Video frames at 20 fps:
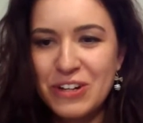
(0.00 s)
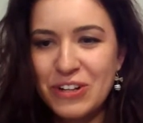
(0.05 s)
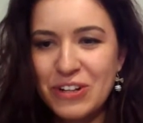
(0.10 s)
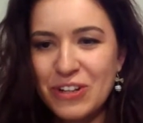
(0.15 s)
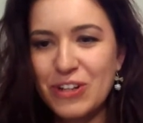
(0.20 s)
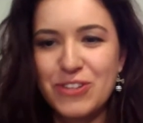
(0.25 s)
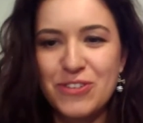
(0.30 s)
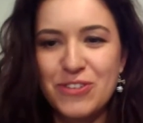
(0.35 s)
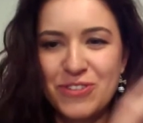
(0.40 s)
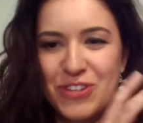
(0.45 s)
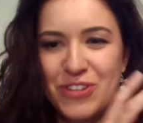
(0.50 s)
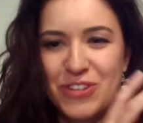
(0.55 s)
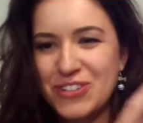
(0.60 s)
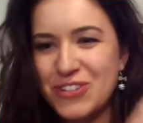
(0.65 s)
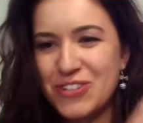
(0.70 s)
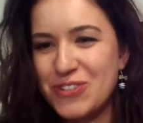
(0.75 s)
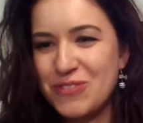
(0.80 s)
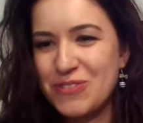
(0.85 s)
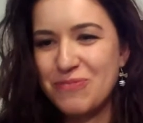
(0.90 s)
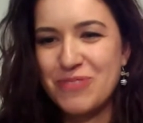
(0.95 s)
lots of
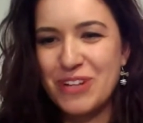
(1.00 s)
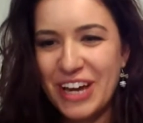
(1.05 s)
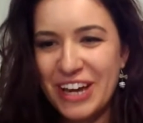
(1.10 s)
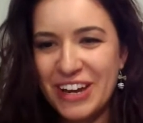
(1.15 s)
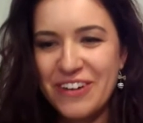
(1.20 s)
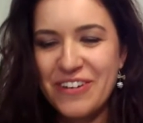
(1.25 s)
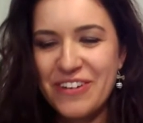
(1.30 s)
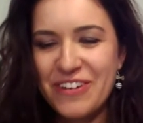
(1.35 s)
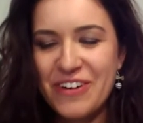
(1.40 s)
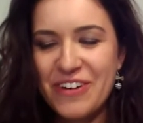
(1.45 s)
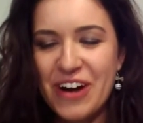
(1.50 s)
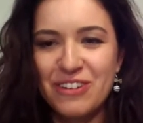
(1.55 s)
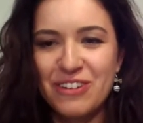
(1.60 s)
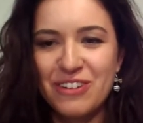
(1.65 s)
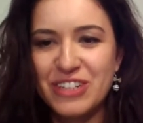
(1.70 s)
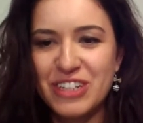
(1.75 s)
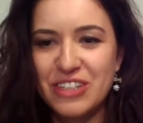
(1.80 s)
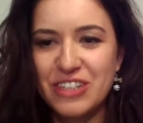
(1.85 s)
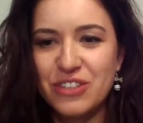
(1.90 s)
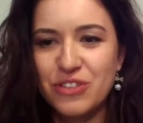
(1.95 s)
things to play
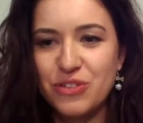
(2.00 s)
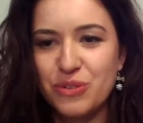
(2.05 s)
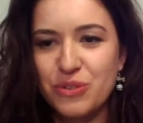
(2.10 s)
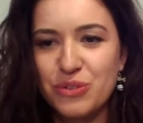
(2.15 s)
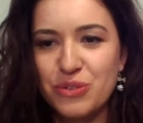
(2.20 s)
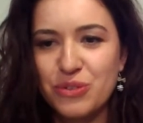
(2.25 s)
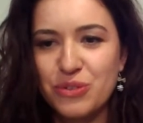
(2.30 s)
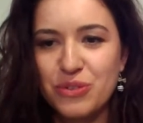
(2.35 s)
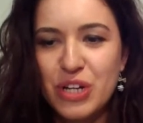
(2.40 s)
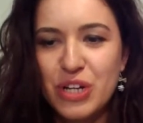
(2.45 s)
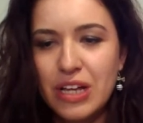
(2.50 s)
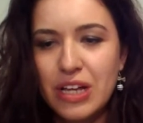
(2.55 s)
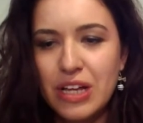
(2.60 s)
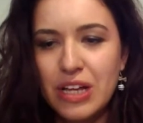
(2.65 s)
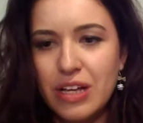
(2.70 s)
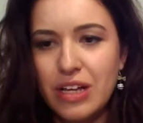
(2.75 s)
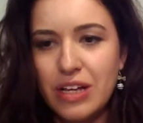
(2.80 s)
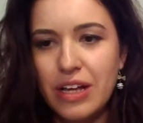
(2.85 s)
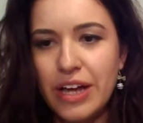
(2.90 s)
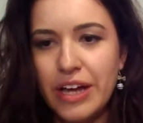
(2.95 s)
around and to
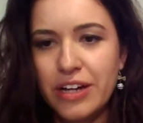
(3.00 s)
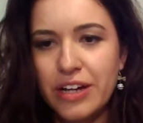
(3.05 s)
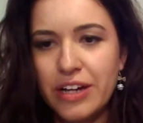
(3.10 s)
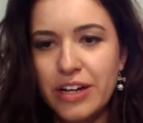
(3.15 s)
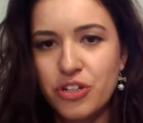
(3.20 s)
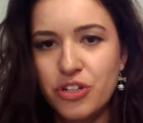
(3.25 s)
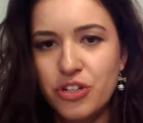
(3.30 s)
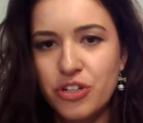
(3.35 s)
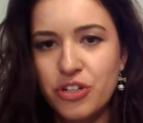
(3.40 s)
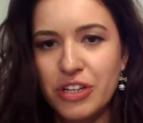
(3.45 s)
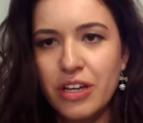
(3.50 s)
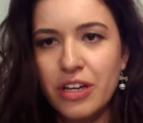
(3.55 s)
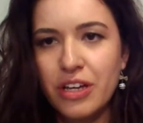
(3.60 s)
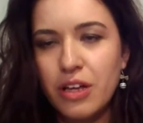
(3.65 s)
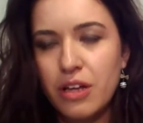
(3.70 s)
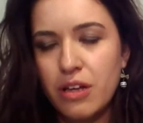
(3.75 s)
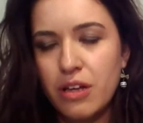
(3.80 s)
actually